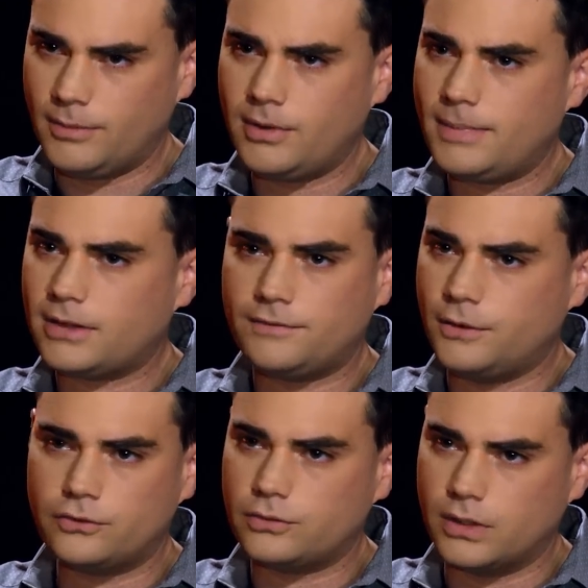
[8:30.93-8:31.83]
But what about the
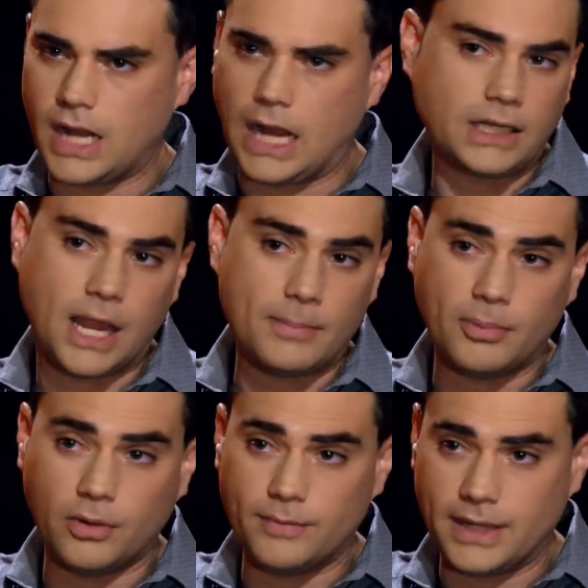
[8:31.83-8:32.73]
folks who are not
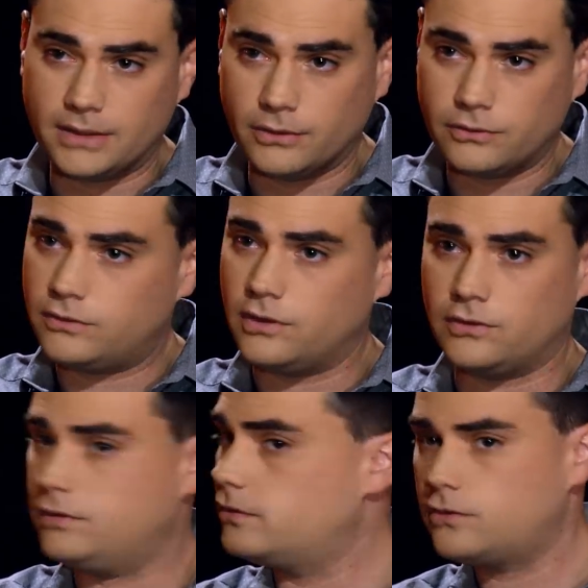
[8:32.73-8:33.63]
capable of making those
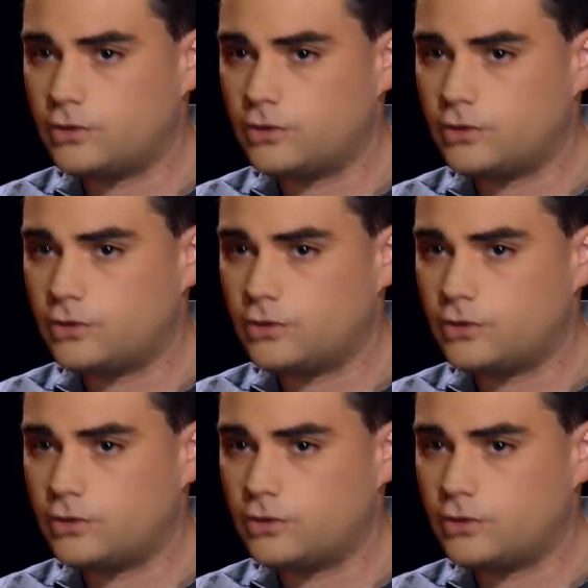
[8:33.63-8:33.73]
decisions?